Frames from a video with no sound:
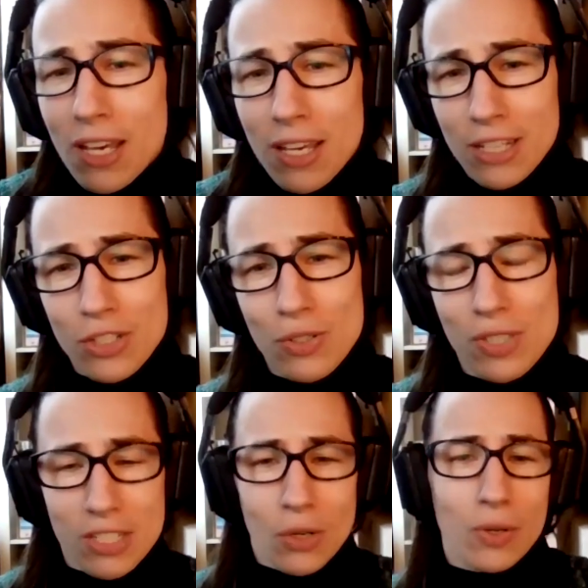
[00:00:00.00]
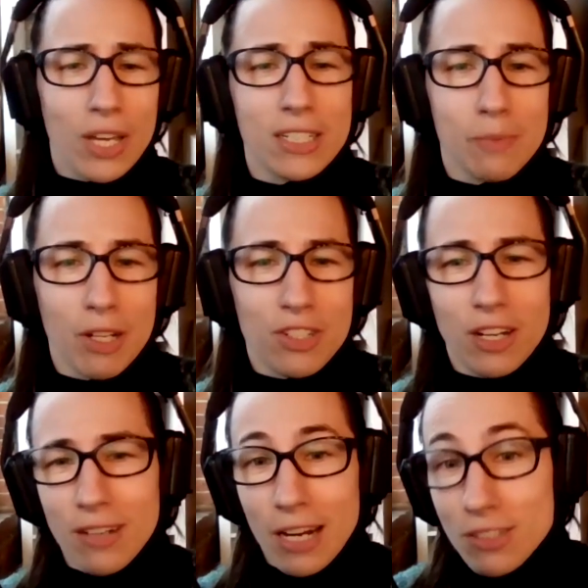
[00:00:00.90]
issues that don't get as much
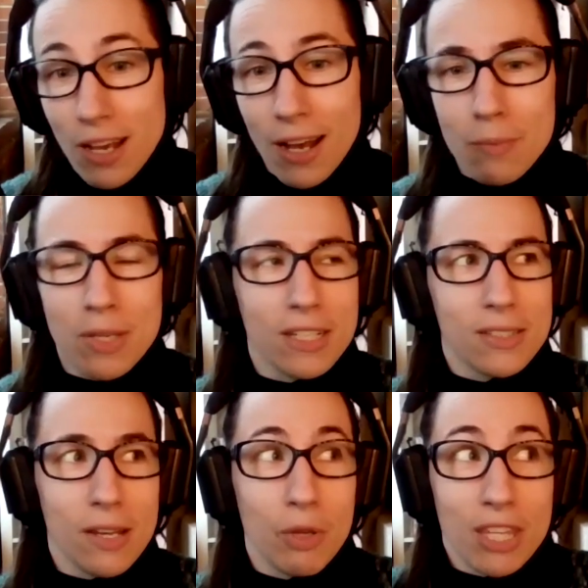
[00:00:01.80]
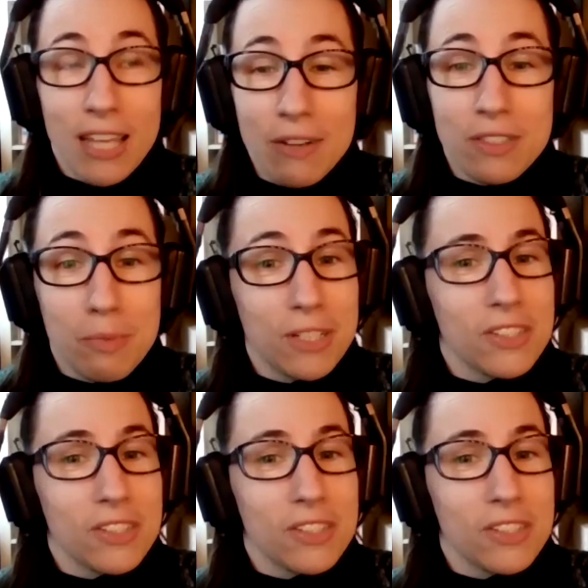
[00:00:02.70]
airtime, because with 1,000 bills,